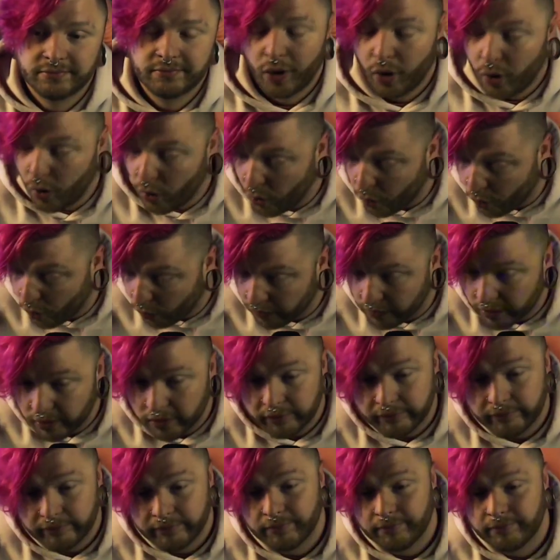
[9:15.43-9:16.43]
Or,
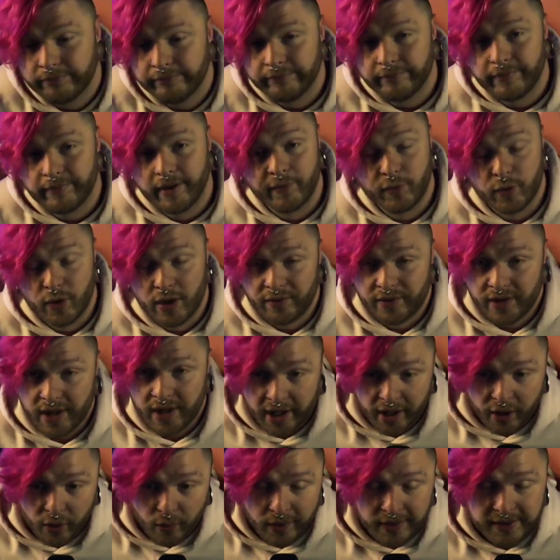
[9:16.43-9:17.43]
if you have an
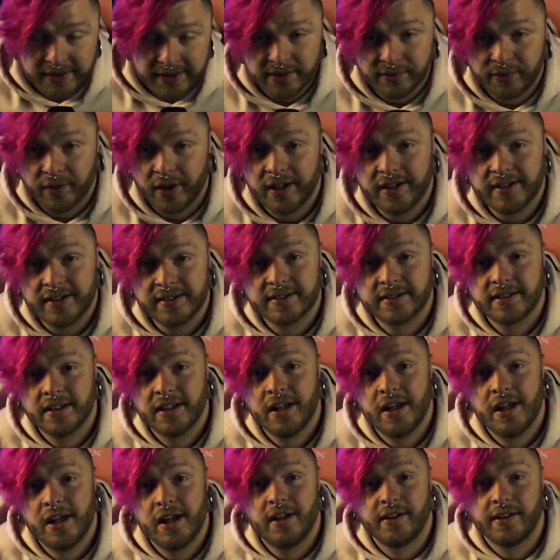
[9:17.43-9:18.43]
iOS device,
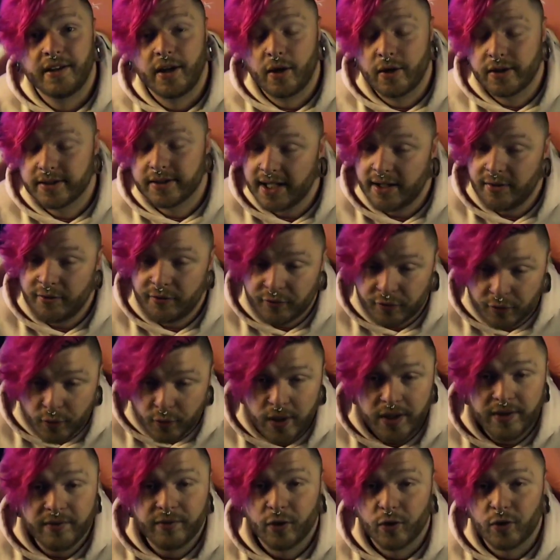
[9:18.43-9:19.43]
there is a free
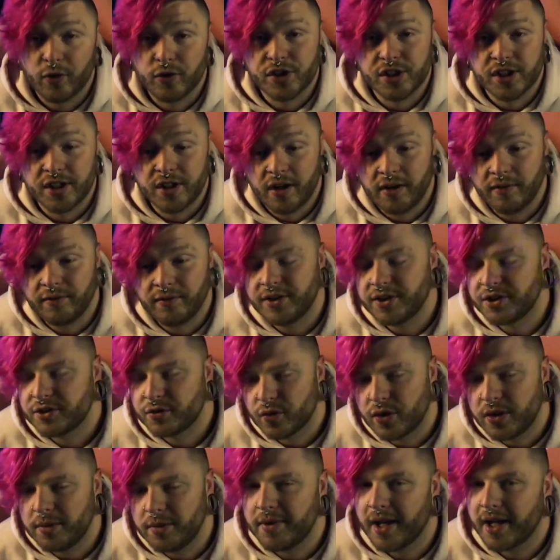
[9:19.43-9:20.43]
version of the
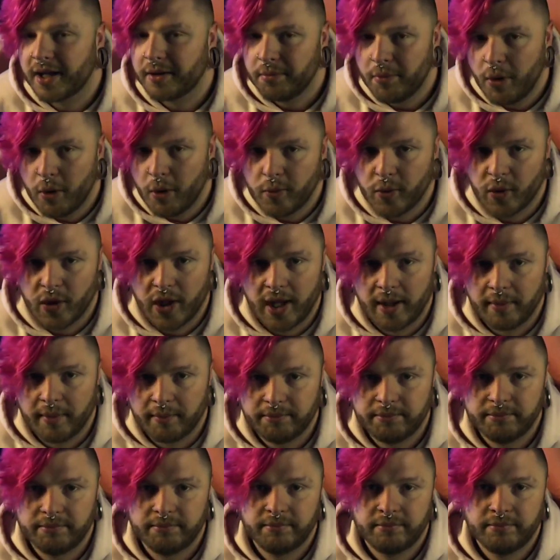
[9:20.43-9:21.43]
Stream Deck mobile app.
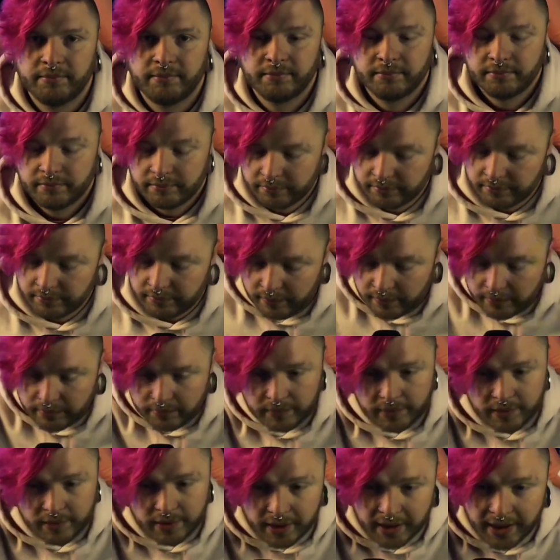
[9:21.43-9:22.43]

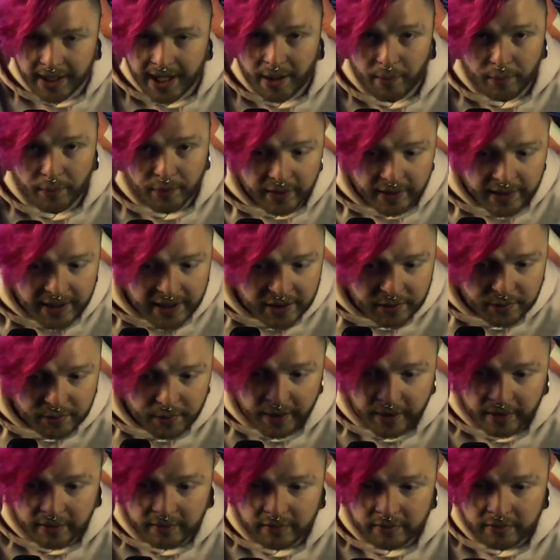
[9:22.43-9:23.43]
You got one of these,
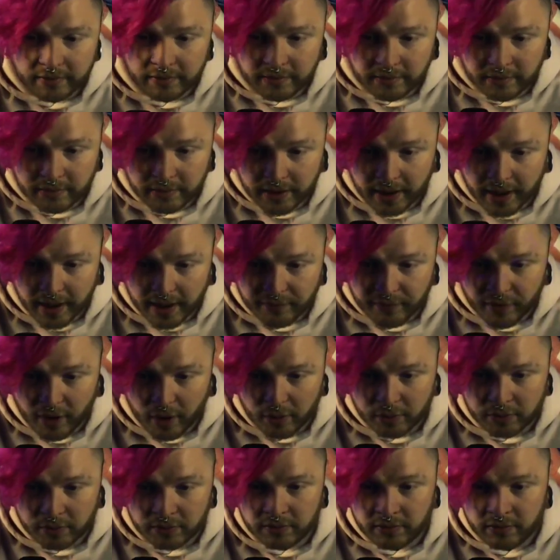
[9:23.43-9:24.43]
right? You got a
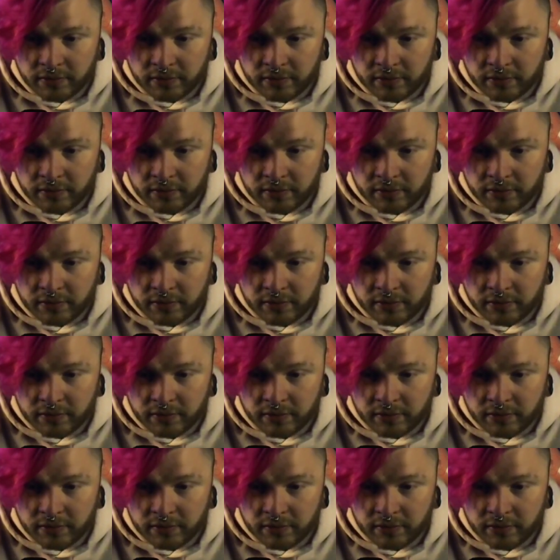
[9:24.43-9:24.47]
phone?